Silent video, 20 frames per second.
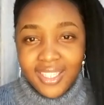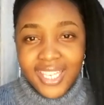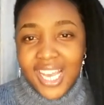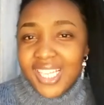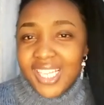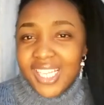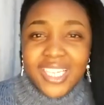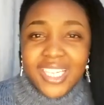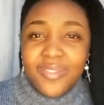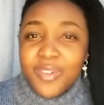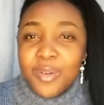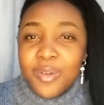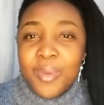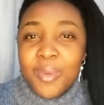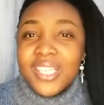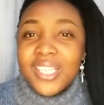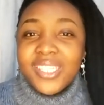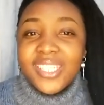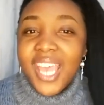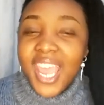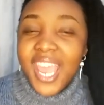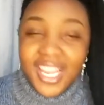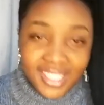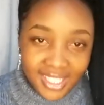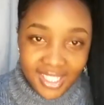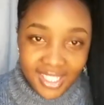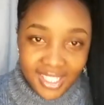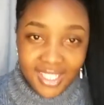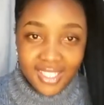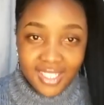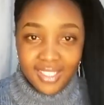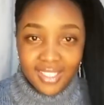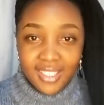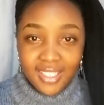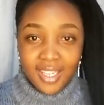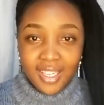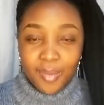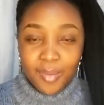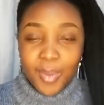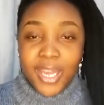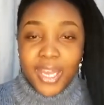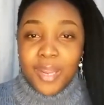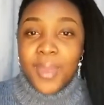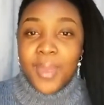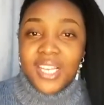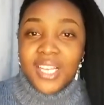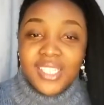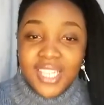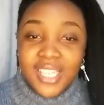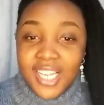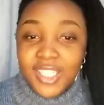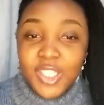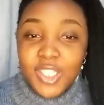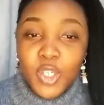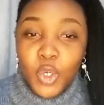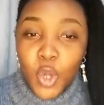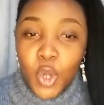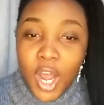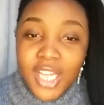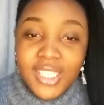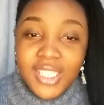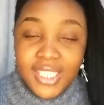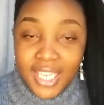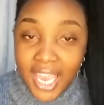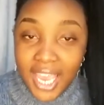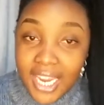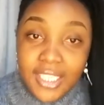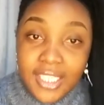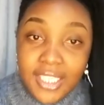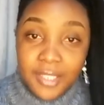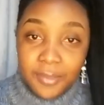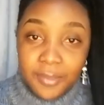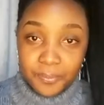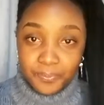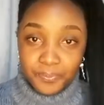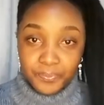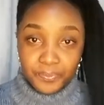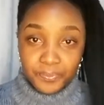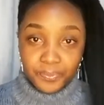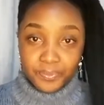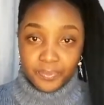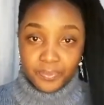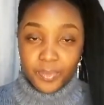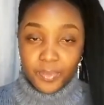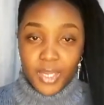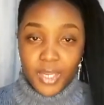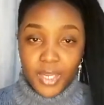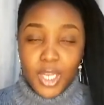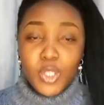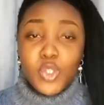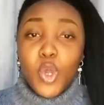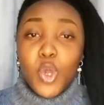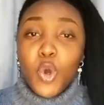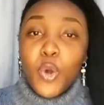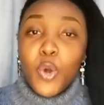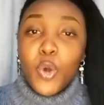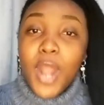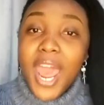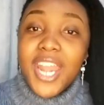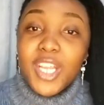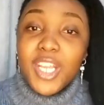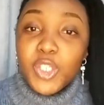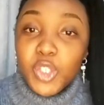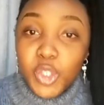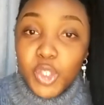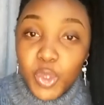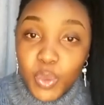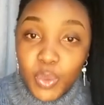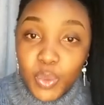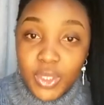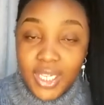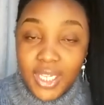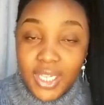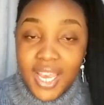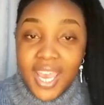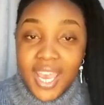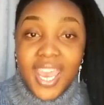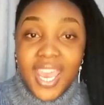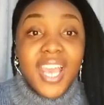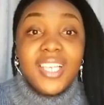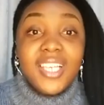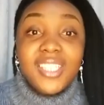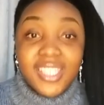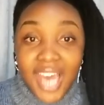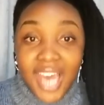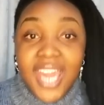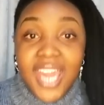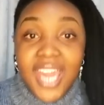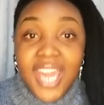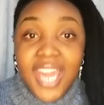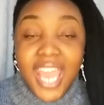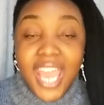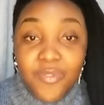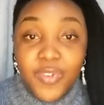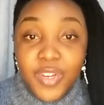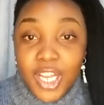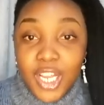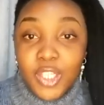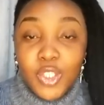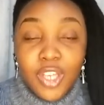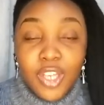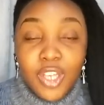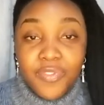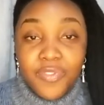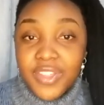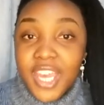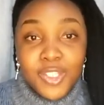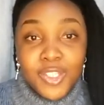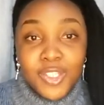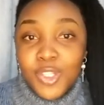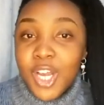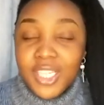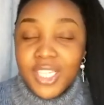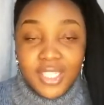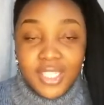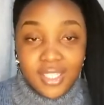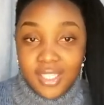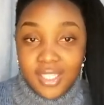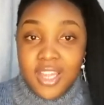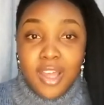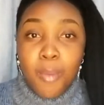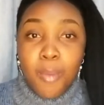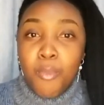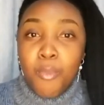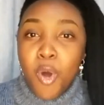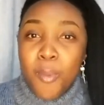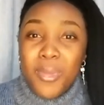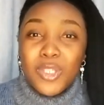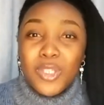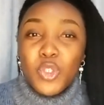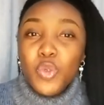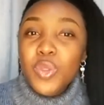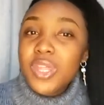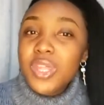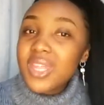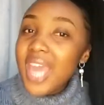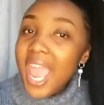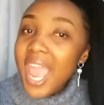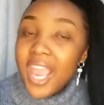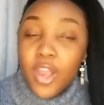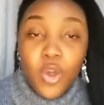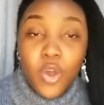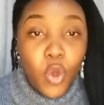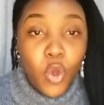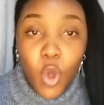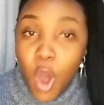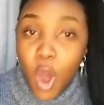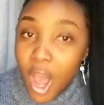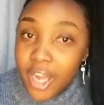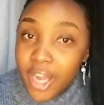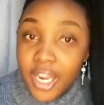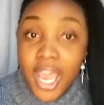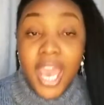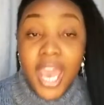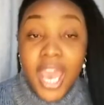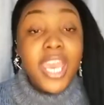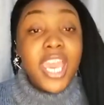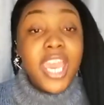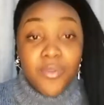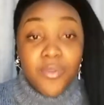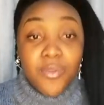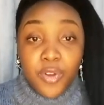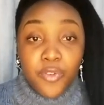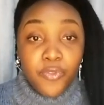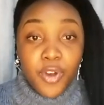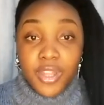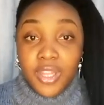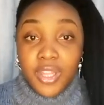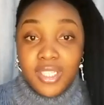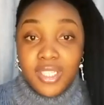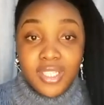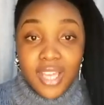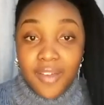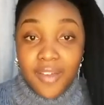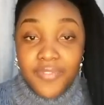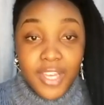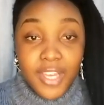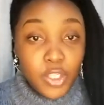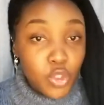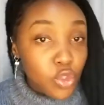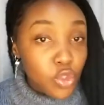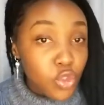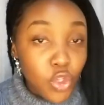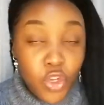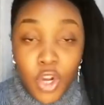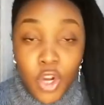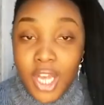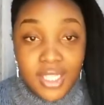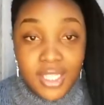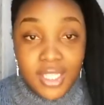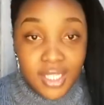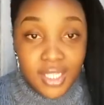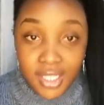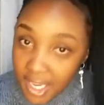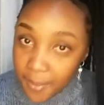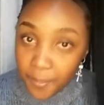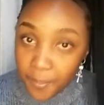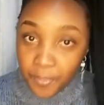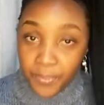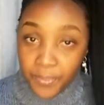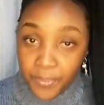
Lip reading: Doesn't even make sense, but it makes sense in God's kingdom. So gratitude is that evidence of things not seen. The moment you thank God, even for the stuff that you do not see,